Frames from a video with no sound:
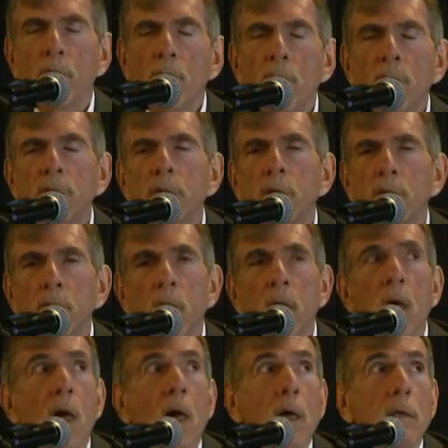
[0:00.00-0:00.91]
also
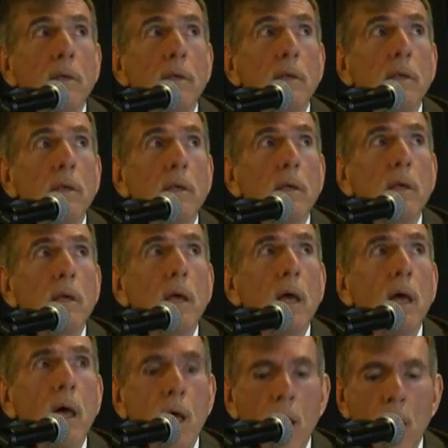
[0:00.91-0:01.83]
got
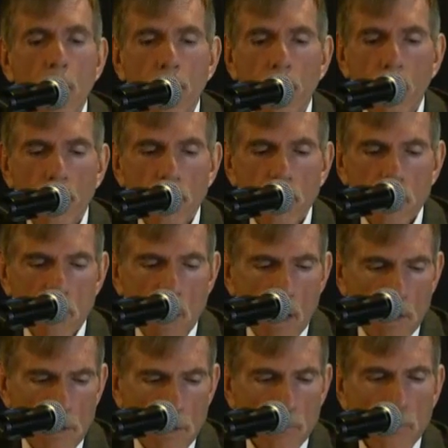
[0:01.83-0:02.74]
a
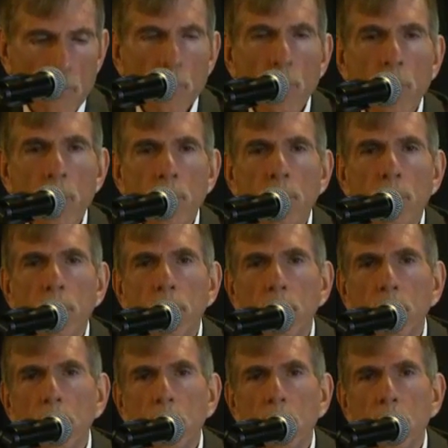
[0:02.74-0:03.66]
protective
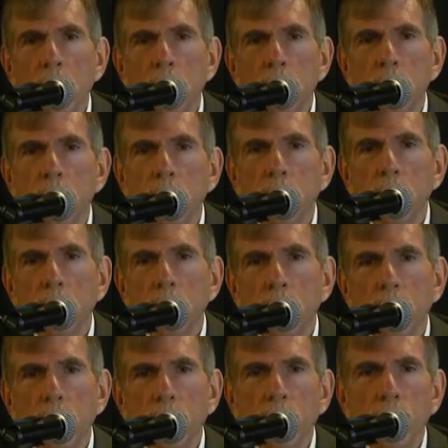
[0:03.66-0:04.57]
order because
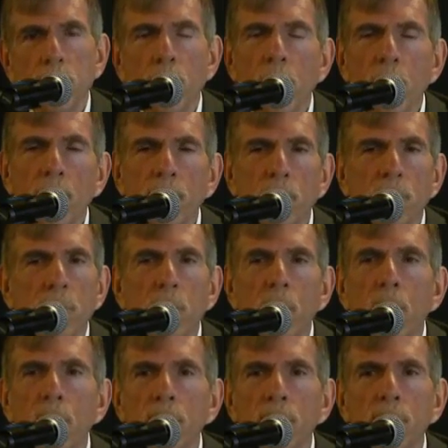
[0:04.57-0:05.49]
you have to
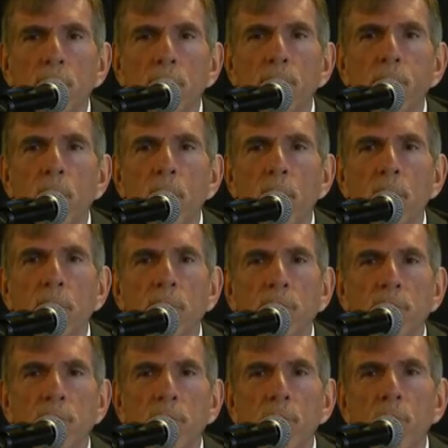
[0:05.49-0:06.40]
talk to your plaintiffs
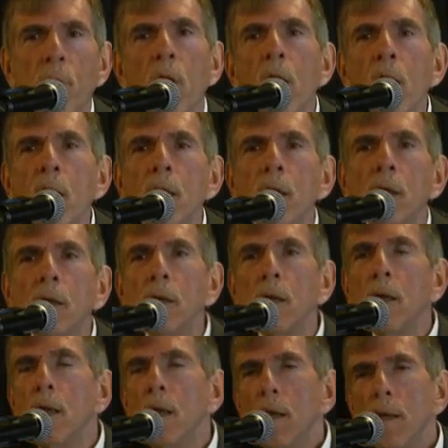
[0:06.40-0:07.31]
for a
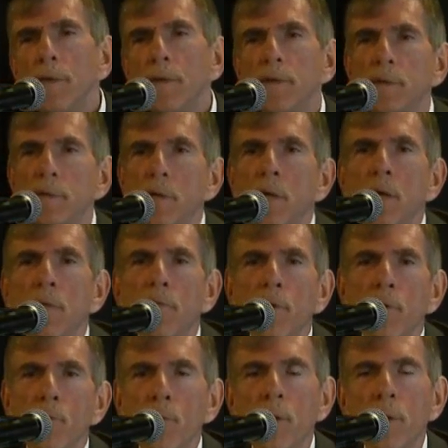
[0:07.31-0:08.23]
while to see if
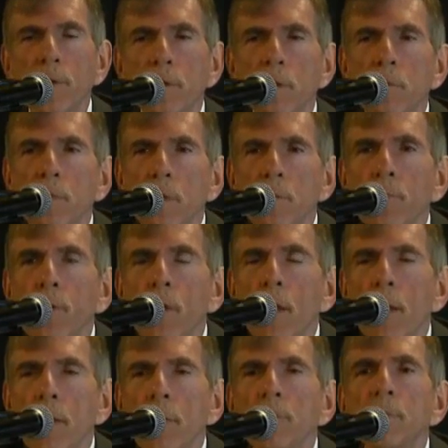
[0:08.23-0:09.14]
they're willing to be
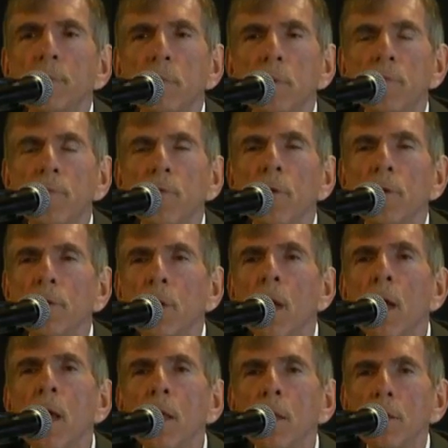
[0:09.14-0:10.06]
plaintiffs with full
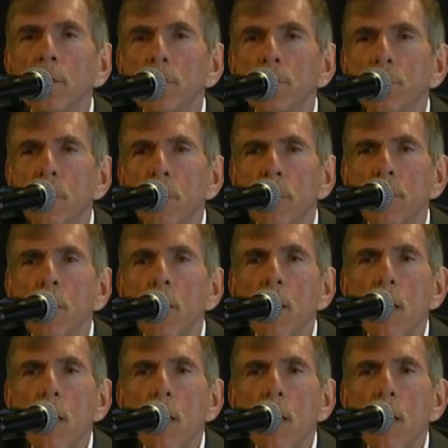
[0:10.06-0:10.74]
knowledge. And